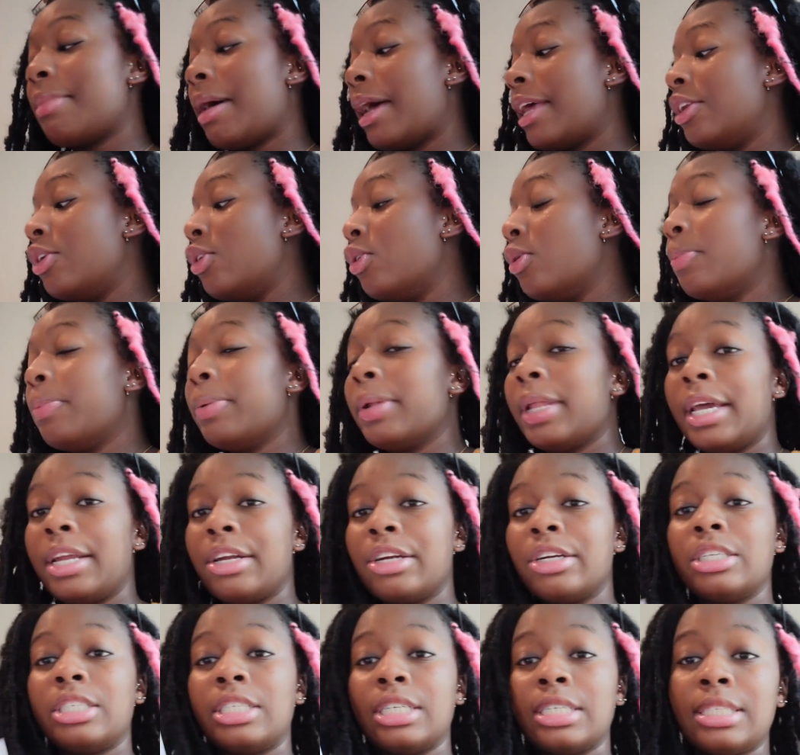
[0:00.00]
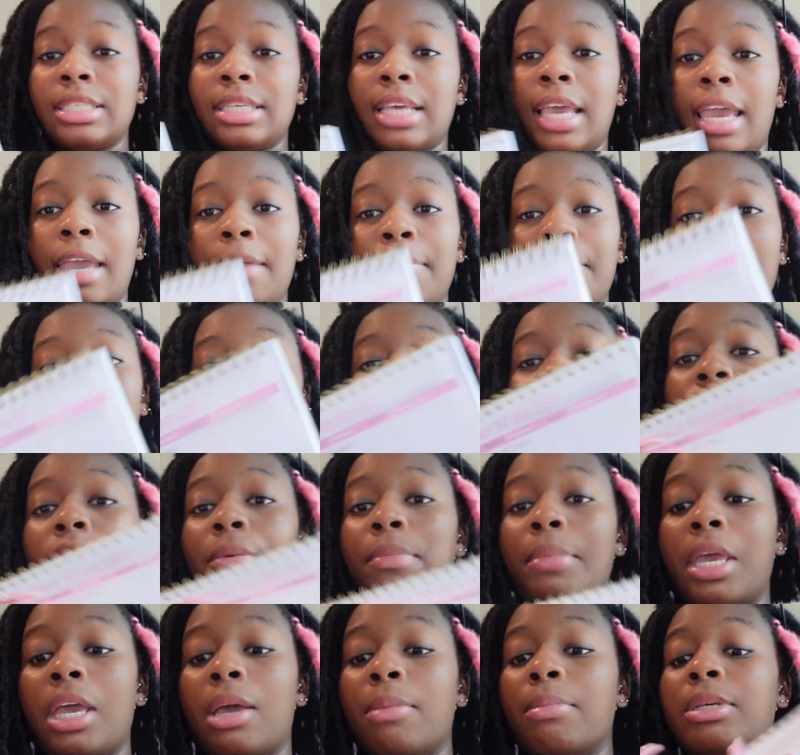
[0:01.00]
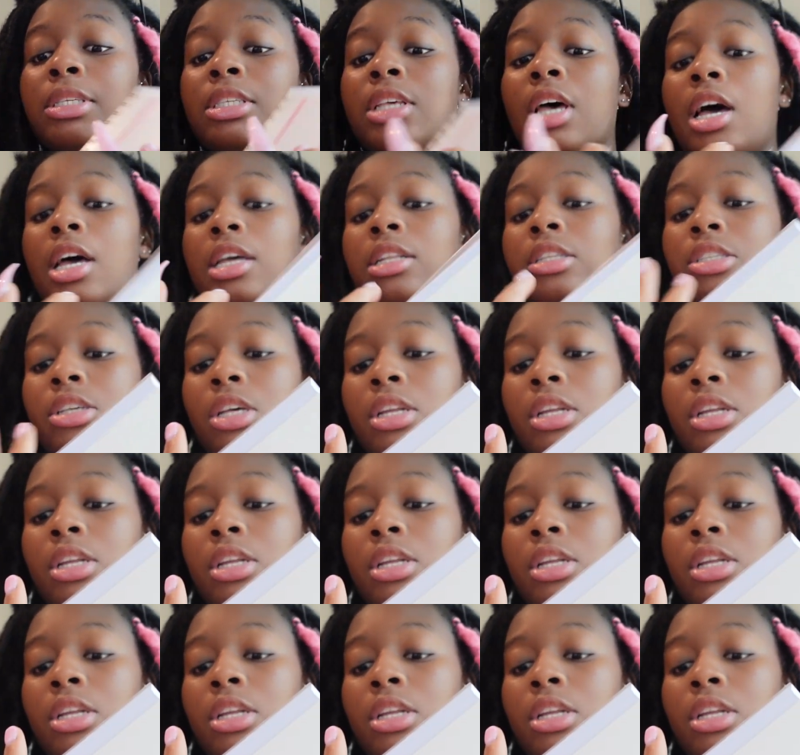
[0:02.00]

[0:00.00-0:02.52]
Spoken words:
My new planner just came in from Amazon.